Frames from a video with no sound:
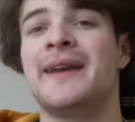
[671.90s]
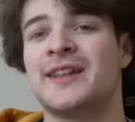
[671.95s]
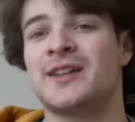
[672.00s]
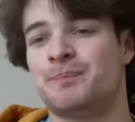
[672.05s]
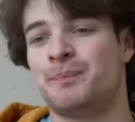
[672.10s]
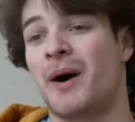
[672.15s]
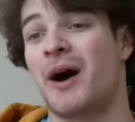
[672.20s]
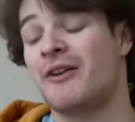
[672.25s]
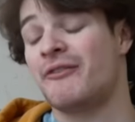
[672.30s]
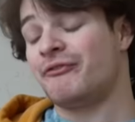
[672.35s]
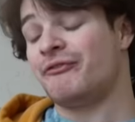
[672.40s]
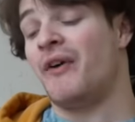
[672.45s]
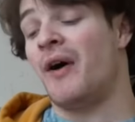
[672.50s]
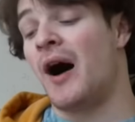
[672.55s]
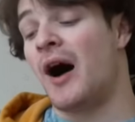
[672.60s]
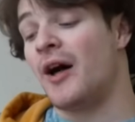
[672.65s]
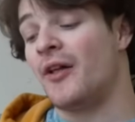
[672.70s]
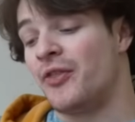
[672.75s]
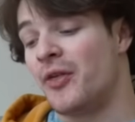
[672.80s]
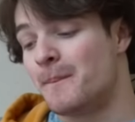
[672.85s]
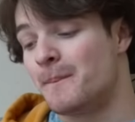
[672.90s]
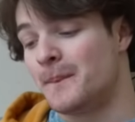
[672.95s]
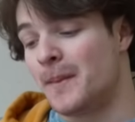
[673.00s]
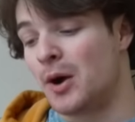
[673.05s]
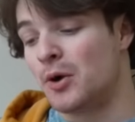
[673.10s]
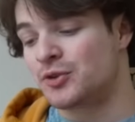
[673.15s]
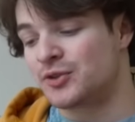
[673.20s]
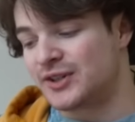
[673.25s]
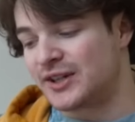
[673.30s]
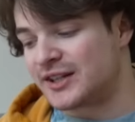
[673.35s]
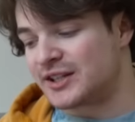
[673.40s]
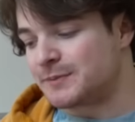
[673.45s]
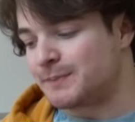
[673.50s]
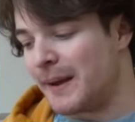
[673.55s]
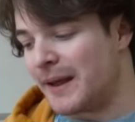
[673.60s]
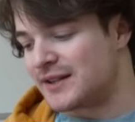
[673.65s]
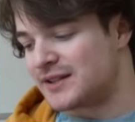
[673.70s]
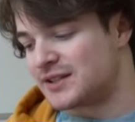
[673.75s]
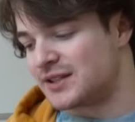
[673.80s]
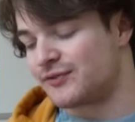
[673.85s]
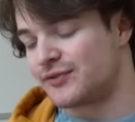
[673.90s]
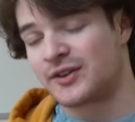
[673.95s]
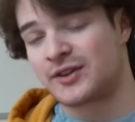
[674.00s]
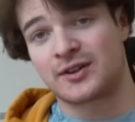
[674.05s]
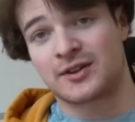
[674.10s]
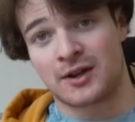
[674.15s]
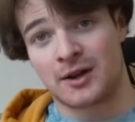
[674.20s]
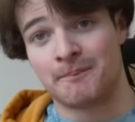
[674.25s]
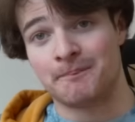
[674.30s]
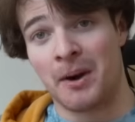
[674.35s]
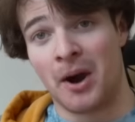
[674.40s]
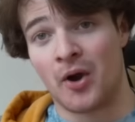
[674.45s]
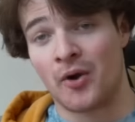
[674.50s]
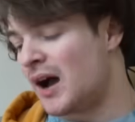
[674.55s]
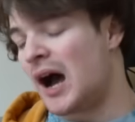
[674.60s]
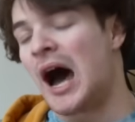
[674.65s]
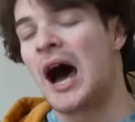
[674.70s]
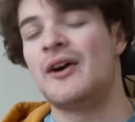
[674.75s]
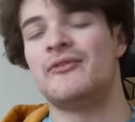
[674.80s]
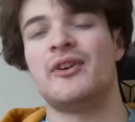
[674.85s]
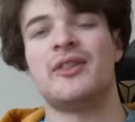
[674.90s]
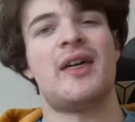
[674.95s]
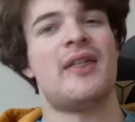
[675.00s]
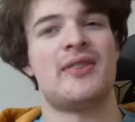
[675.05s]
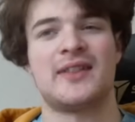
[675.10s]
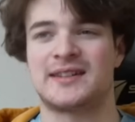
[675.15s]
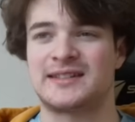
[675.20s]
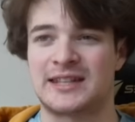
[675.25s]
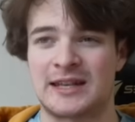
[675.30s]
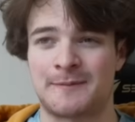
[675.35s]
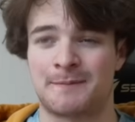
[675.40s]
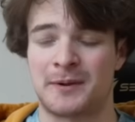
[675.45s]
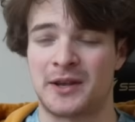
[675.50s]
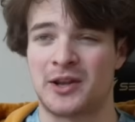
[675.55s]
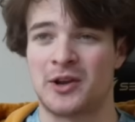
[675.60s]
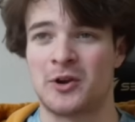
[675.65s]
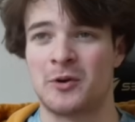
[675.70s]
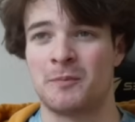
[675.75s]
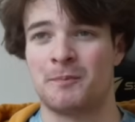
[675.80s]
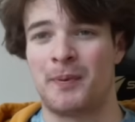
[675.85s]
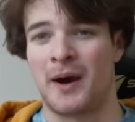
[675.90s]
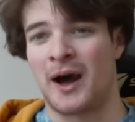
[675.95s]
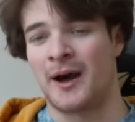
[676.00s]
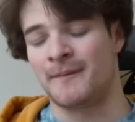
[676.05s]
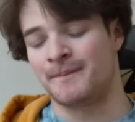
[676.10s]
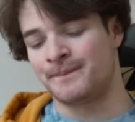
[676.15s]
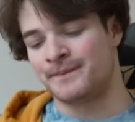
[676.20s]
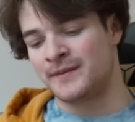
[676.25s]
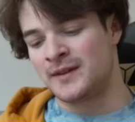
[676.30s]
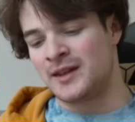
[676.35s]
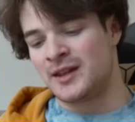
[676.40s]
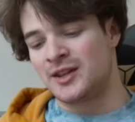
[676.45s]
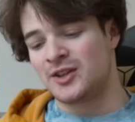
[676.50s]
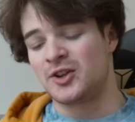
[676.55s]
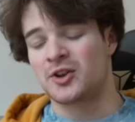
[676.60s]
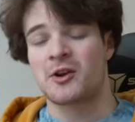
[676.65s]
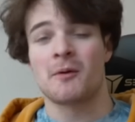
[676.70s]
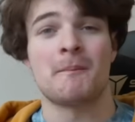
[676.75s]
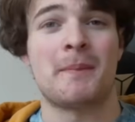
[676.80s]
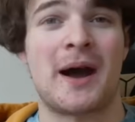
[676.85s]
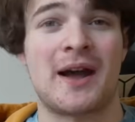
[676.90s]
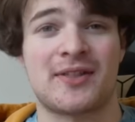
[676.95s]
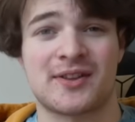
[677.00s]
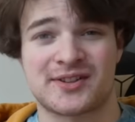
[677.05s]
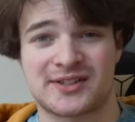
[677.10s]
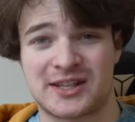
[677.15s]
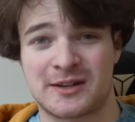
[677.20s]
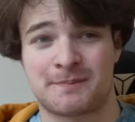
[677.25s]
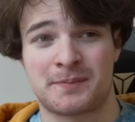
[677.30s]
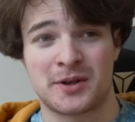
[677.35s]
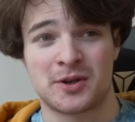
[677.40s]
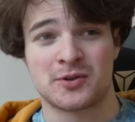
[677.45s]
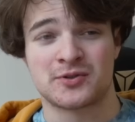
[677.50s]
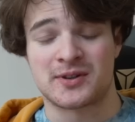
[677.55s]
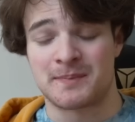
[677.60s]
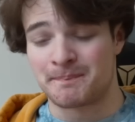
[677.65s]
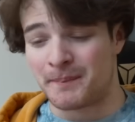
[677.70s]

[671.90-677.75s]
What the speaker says: is by far the most expensive component, other than the CPU, but you can buy the CPUs in